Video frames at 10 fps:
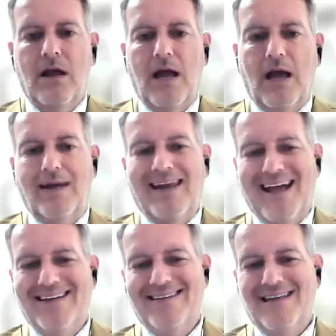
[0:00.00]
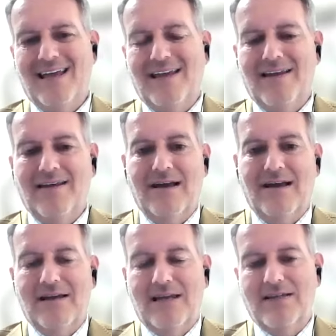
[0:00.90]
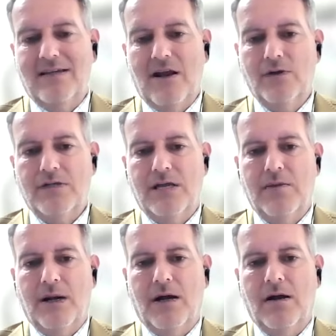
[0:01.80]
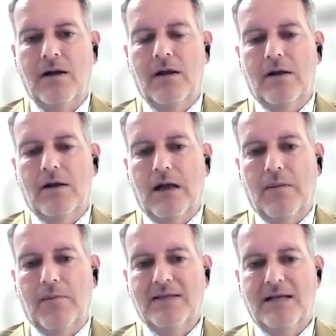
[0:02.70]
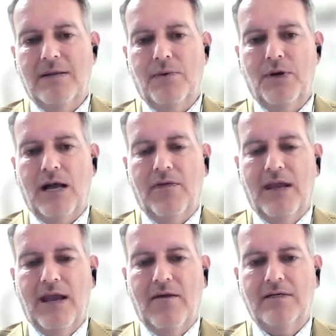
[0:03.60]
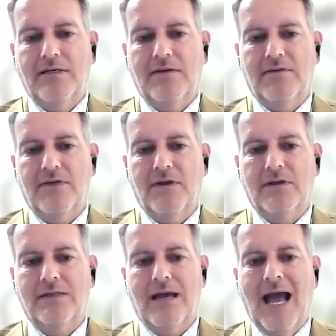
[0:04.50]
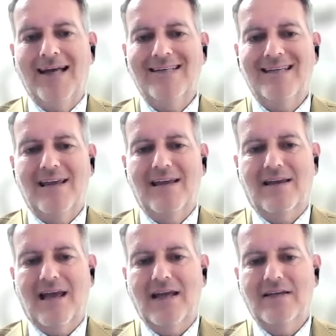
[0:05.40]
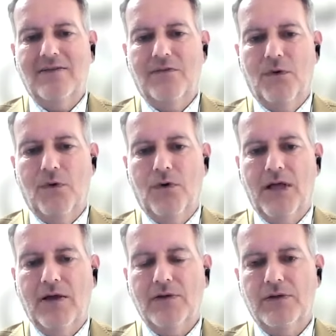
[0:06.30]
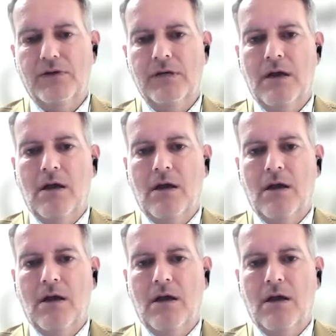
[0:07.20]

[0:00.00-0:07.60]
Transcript: and as in uh, Netanyahu's team are uh, basically putting up the narrative that as in case 4,000,